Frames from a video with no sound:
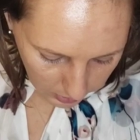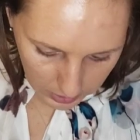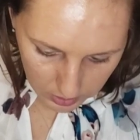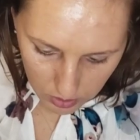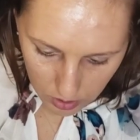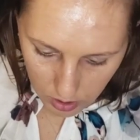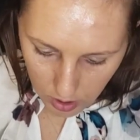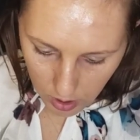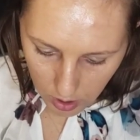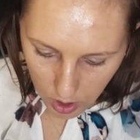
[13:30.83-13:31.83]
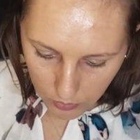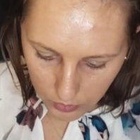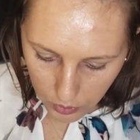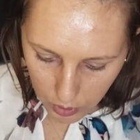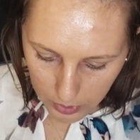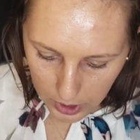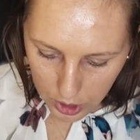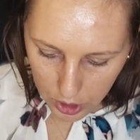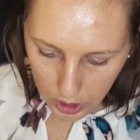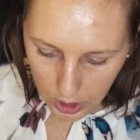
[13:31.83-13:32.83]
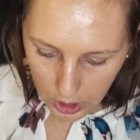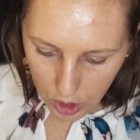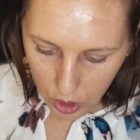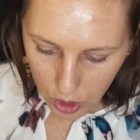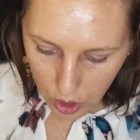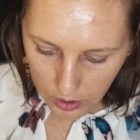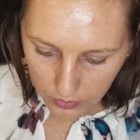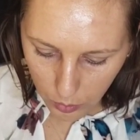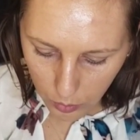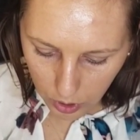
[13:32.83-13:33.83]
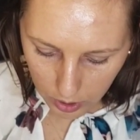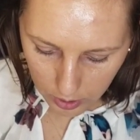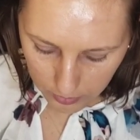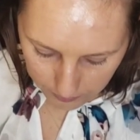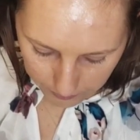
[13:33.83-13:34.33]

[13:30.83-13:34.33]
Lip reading: answer, fluid pressure into useful work.